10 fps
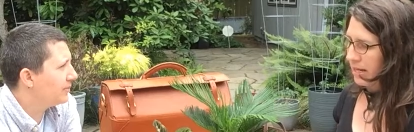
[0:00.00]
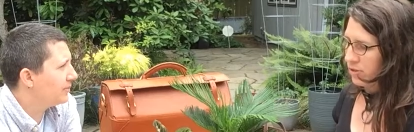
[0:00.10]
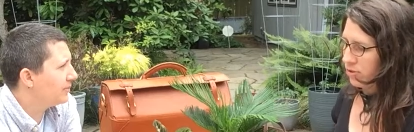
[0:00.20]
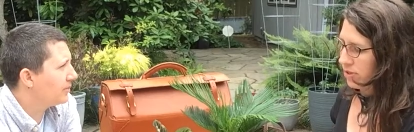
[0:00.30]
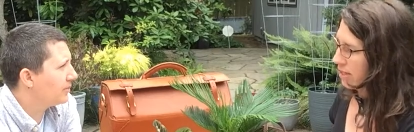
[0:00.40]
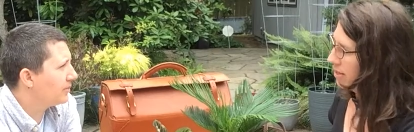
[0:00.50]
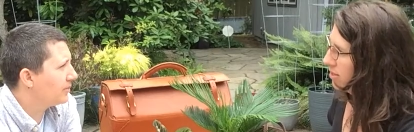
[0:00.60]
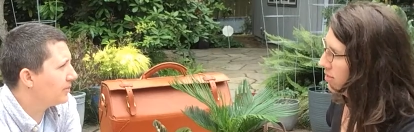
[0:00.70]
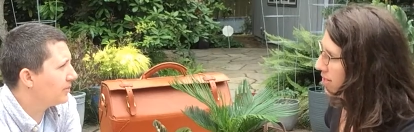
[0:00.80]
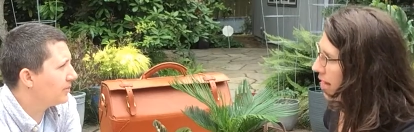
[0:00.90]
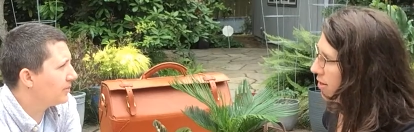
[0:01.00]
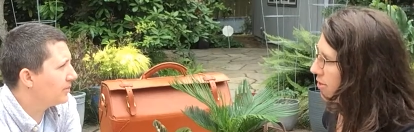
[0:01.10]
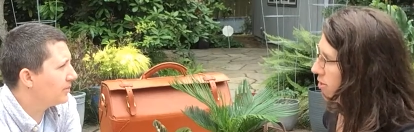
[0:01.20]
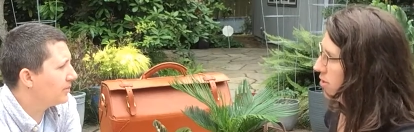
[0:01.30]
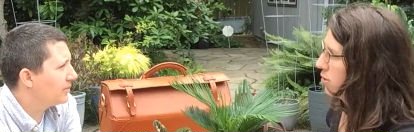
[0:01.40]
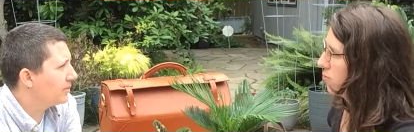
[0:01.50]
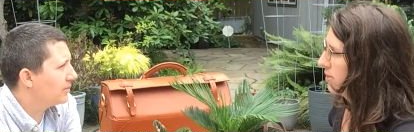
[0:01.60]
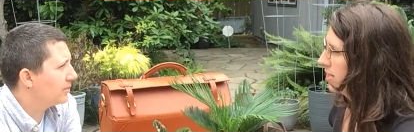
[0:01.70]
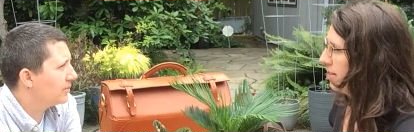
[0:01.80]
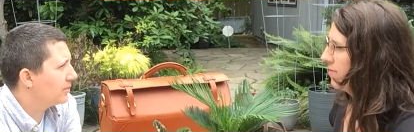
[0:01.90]
Speaker 1: make sure that the center is
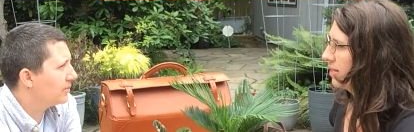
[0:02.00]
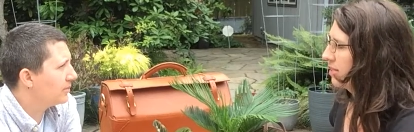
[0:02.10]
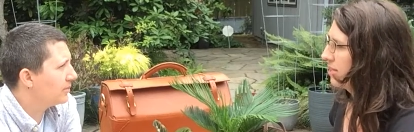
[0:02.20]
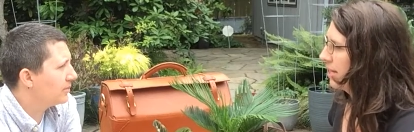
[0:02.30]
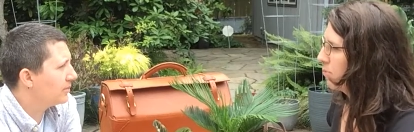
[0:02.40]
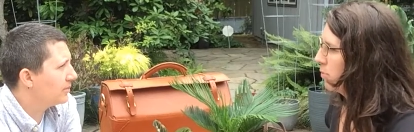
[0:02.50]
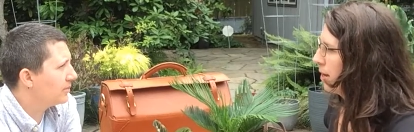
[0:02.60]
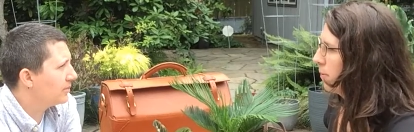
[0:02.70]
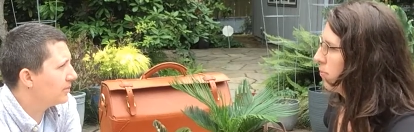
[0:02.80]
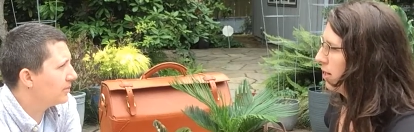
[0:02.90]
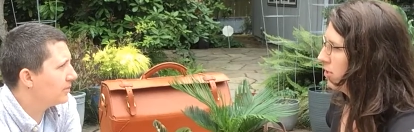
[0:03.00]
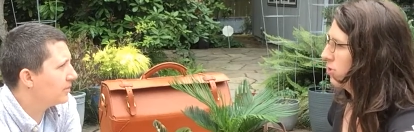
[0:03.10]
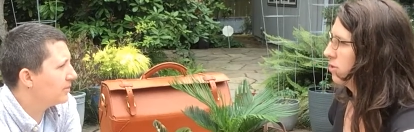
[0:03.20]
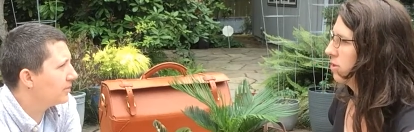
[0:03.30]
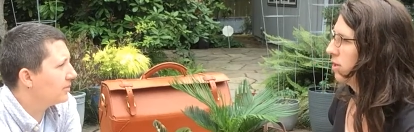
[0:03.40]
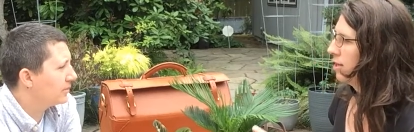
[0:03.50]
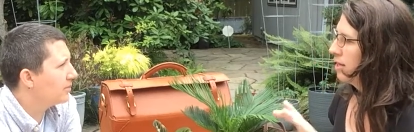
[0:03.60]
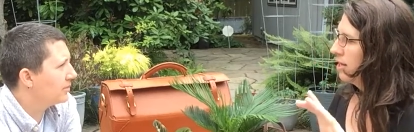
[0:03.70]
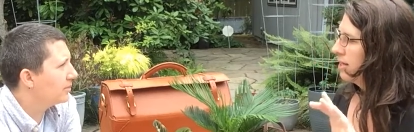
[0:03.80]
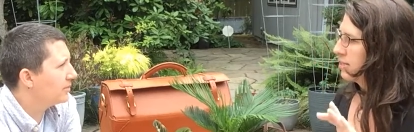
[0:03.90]
receiving the same amount of pressure
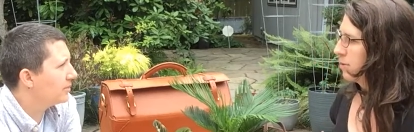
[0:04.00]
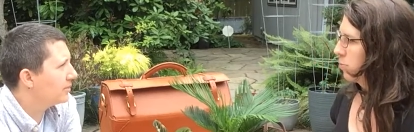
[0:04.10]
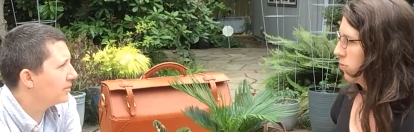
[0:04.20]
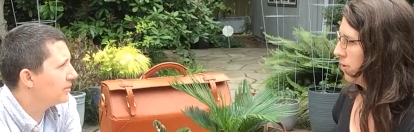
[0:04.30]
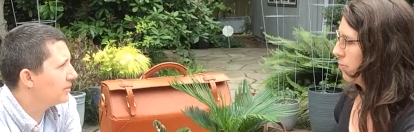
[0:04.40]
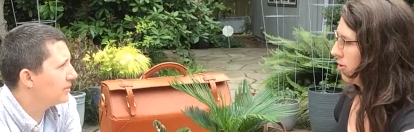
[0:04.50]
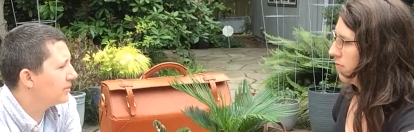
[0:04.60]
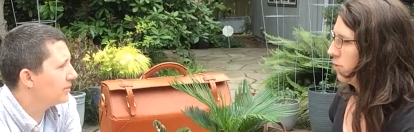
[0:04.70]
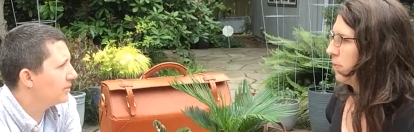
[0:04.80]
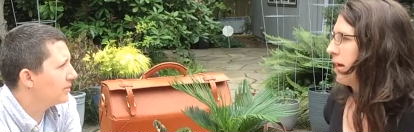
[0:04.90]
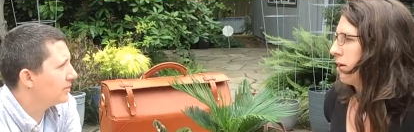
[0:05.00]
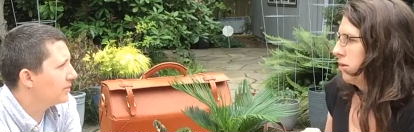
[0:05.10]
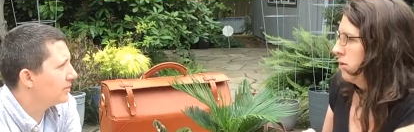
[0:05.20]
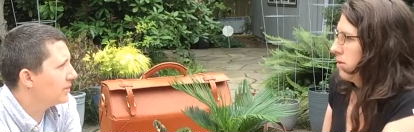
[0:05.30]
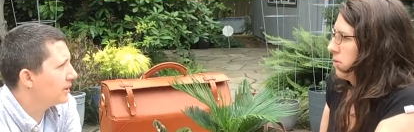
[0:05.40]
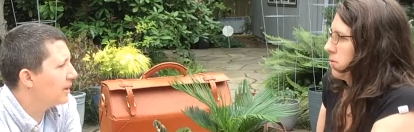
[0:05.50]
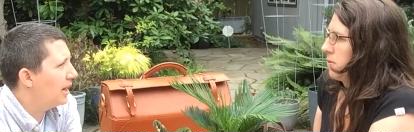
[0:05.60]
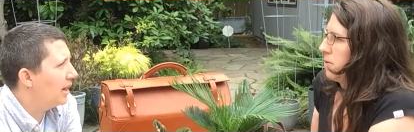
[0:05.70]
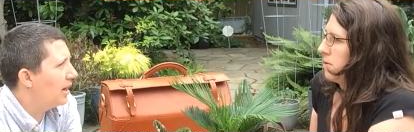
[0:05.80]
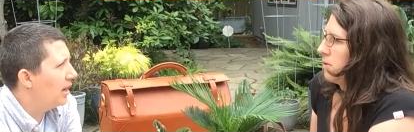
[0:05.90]
as the perimeter of your pattern?
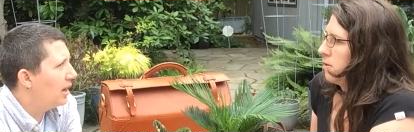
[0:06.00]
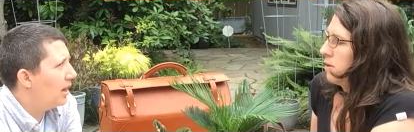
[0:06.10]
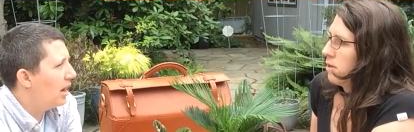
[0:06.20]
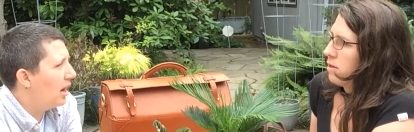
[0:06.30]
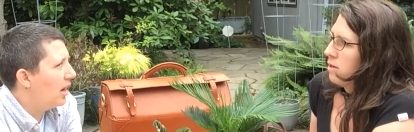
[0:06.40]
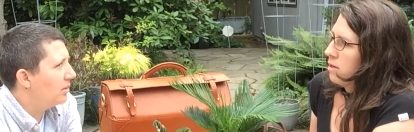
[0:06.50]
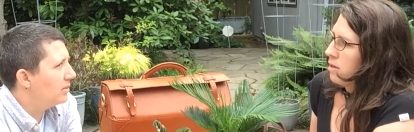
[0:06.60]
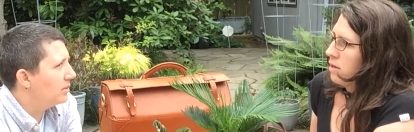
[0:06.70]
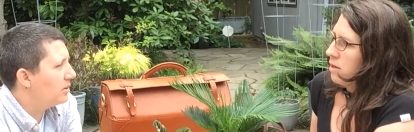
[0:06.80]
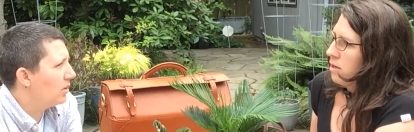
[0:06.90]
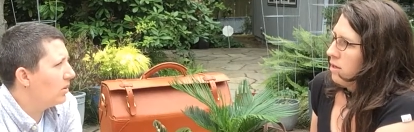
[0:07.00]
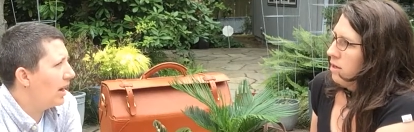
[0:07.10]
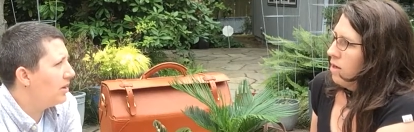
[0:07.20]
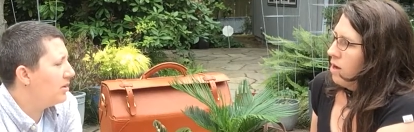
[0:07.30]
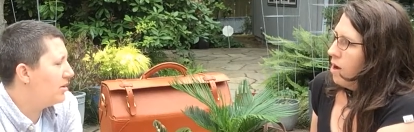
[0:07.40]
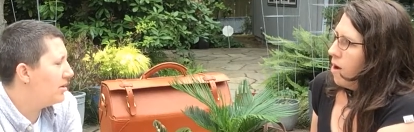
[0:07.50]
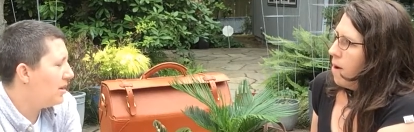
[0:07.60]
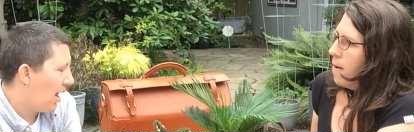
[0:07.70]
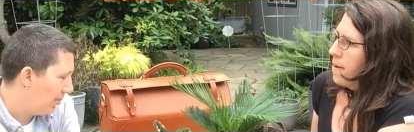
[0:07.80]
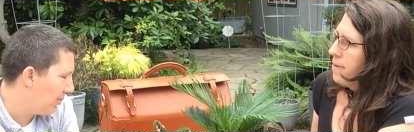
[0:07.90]
Speaker 2: Yeah. Um, so I
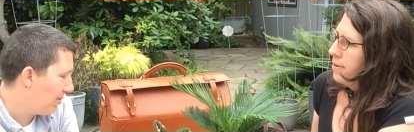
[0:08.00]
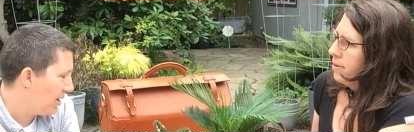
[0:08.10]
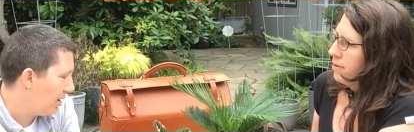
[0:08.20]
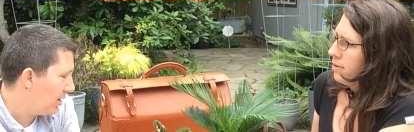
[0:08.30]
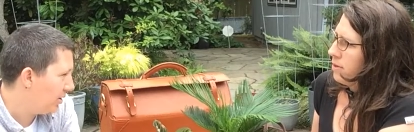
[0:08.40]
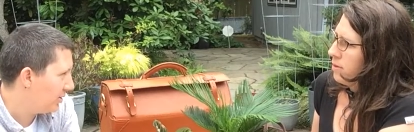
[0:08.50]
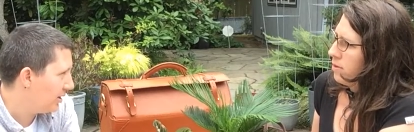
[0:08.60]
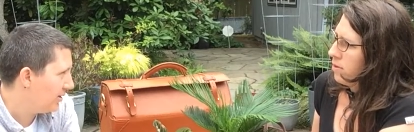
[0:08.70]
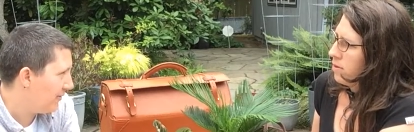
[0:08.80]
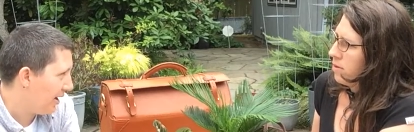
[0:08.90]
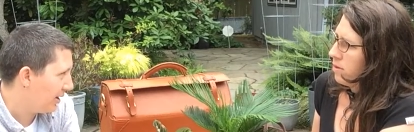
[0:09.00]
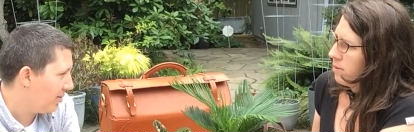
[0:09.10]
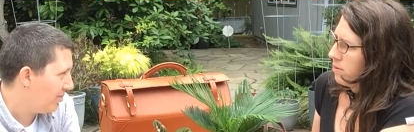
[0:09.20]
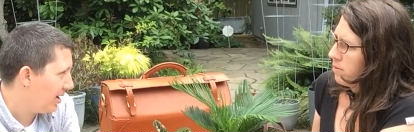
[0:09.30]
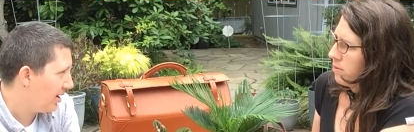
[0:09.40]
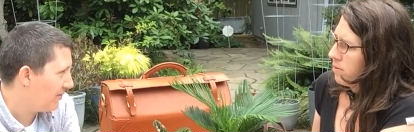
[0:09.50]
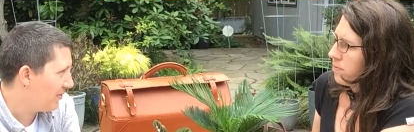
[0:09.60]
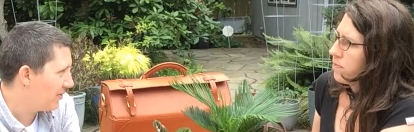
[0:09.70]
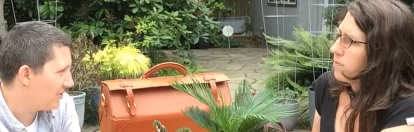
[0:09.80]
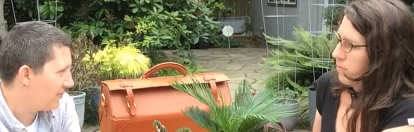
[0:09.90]
am planning on using the vacuum bag
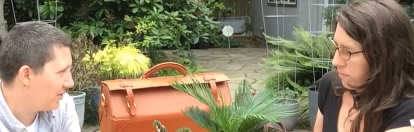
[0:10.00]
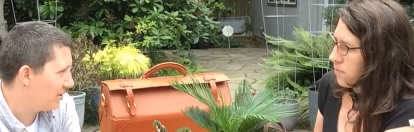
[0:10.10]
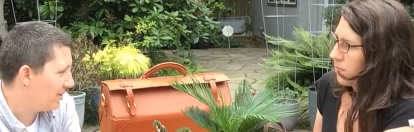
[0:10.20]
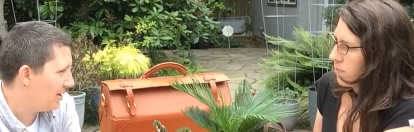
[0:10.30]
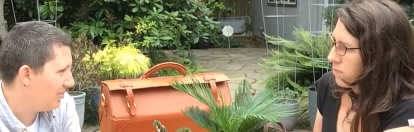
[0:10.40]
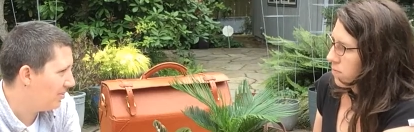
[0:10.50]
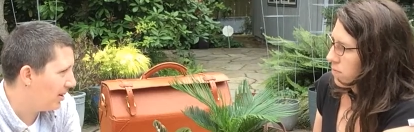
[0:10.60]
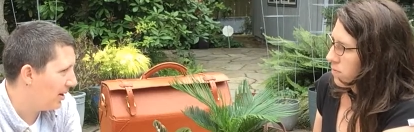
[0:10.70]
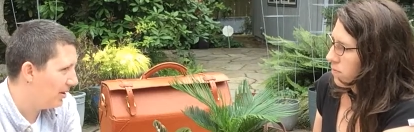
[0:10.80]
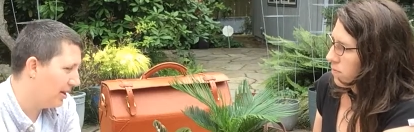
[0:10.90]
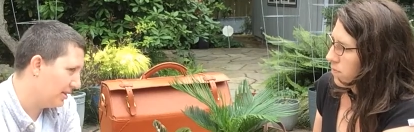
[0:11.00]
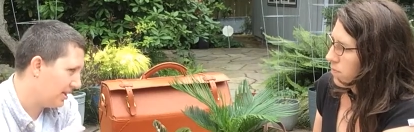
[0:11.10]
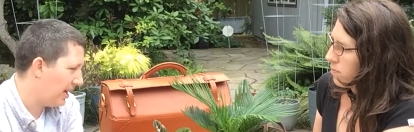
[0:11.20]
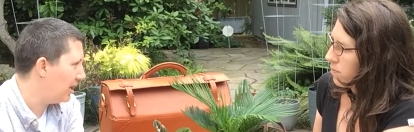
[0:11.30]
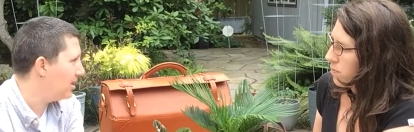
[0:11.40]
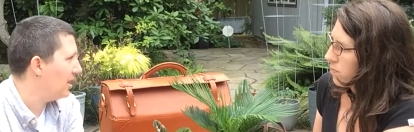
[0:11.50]
for this first round, but let's say I